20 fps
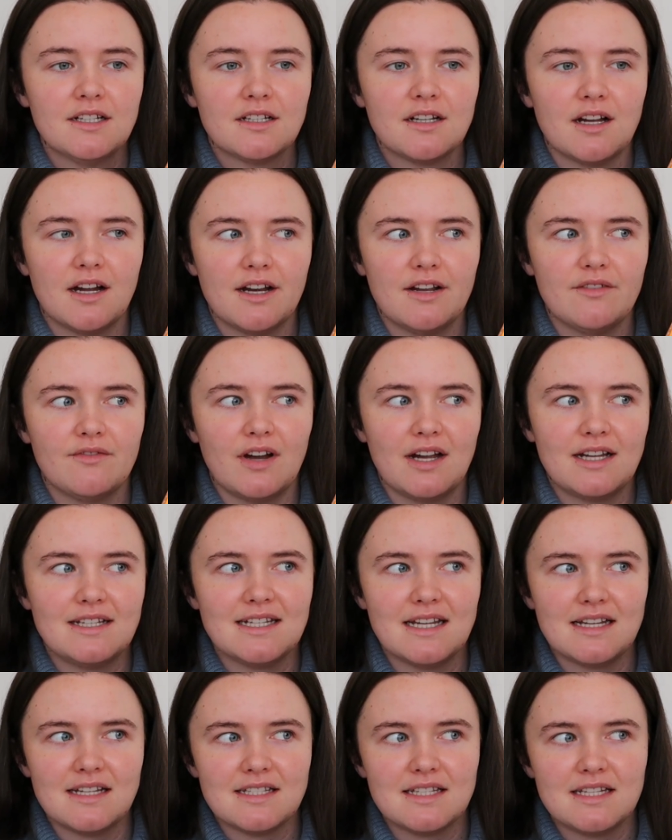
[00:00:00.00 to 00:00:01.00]
kind of
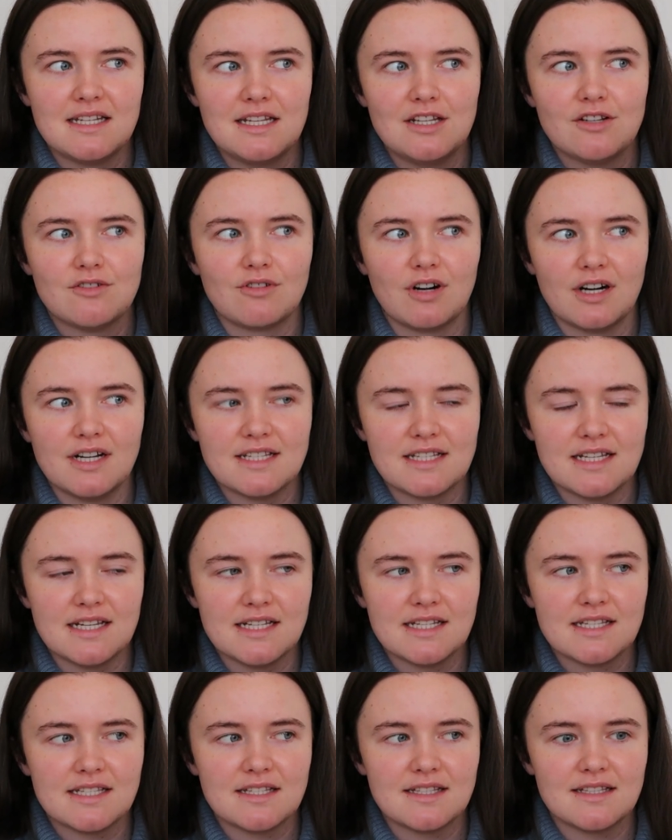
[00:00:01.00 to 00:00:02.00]
identity
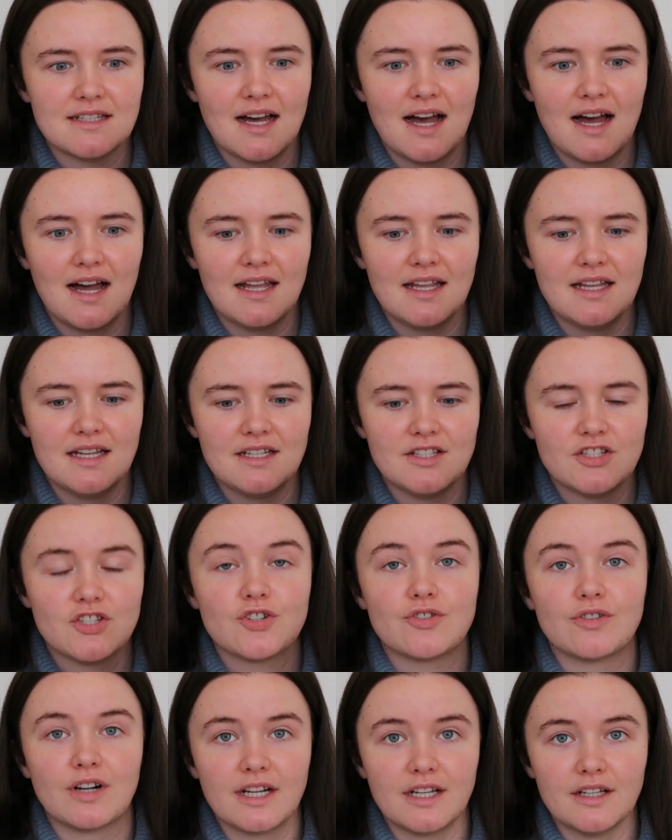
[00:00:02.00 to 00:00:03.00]
crisis that is
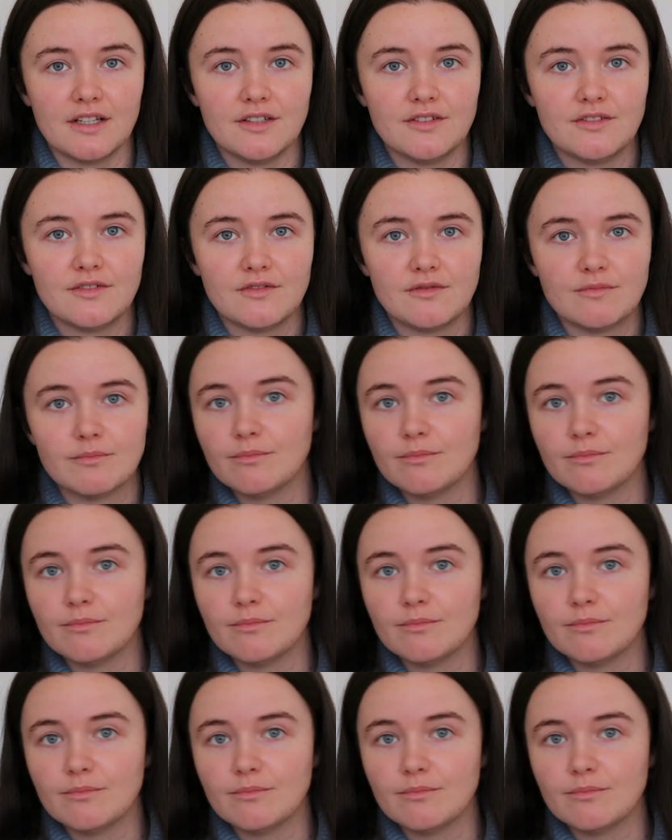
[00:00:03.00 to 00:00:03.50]
triggered